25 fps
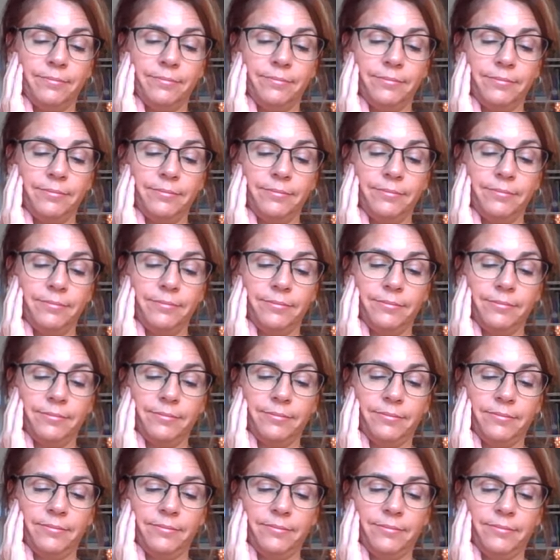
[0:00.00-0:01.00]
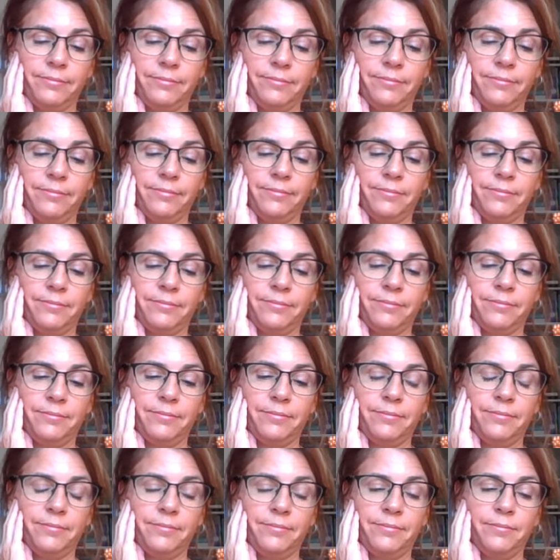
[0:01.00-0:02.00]

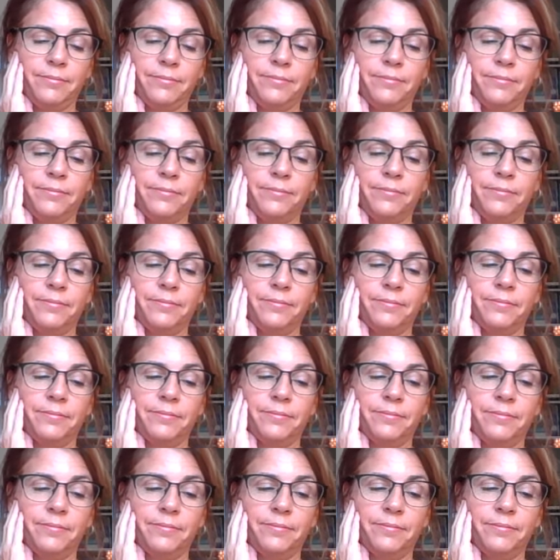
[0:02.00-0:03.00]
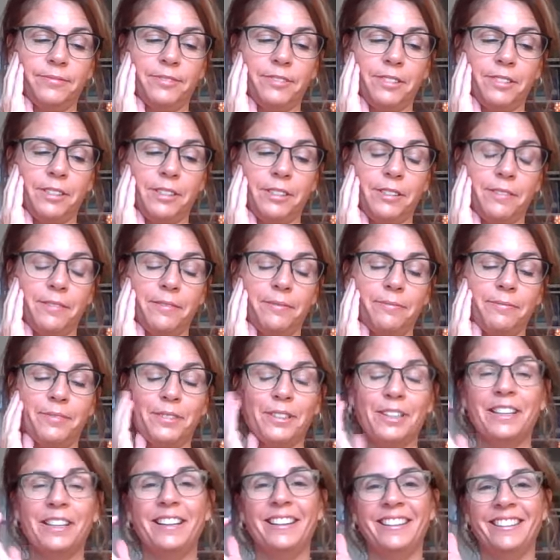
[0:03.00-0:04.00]

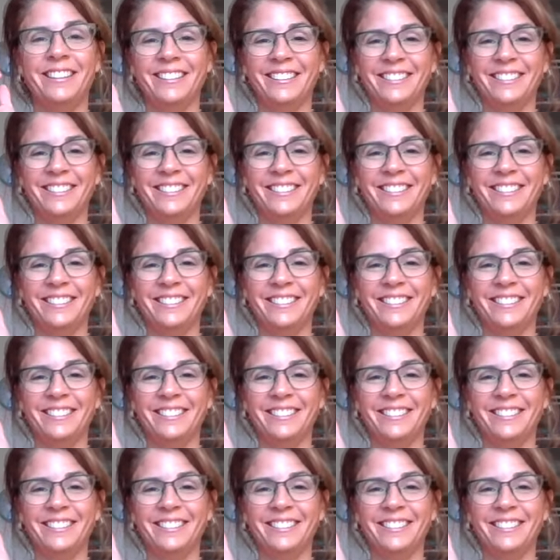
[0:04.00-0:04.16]
[no speech]